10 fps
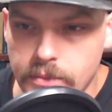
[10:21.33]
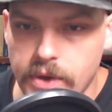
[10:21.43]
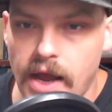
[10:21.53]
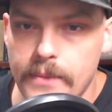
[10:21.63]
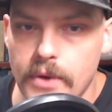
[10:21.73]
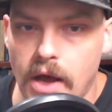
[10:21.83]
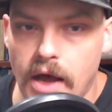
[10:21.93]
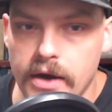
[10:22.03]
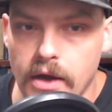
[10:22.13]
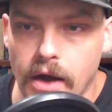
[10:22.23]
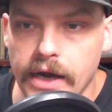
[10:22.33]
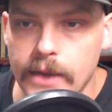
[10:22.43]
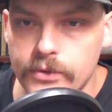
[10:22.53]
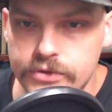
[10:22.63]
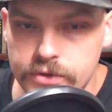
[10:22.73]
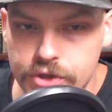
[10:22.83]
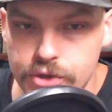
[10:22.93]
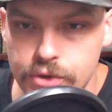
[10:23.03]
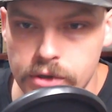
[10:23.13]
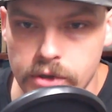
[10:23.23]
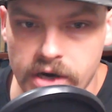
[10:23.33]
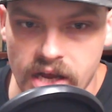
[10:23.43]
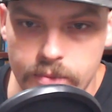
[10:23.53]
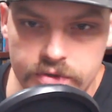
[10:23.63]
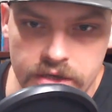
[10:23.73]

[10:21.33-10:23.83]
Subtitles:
but I'm not unable to shoot or unable